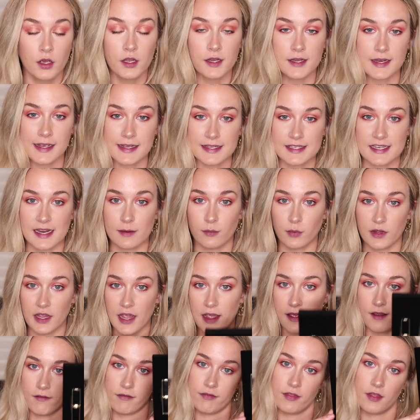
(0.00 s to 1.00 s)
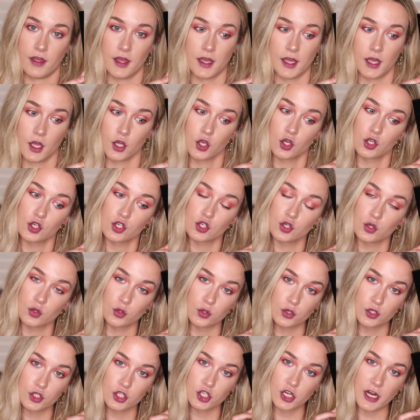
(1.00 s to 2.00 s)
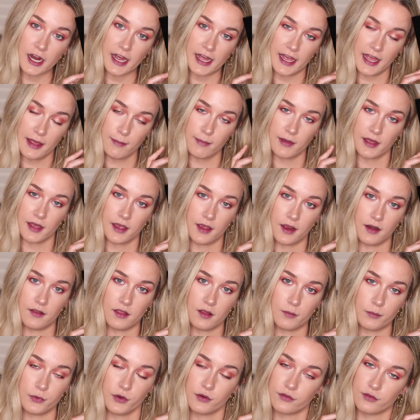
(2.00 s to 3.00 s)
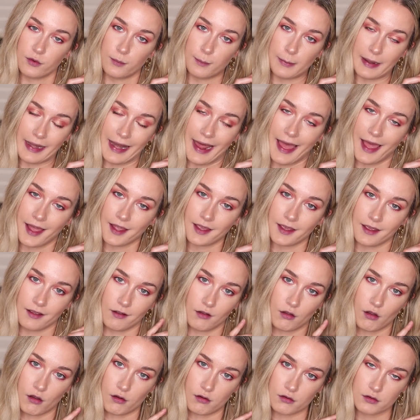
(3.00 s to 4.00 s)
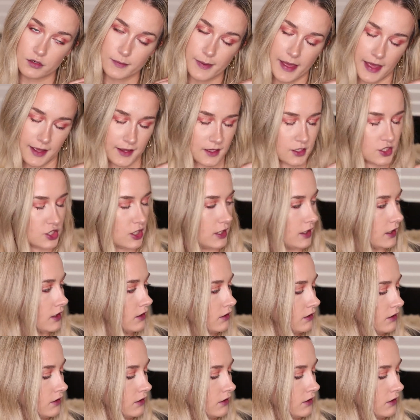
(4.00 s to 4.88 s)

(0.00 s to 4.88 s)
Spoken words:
Next up we have the Couture Tribe in the beautiful black and gold packaging.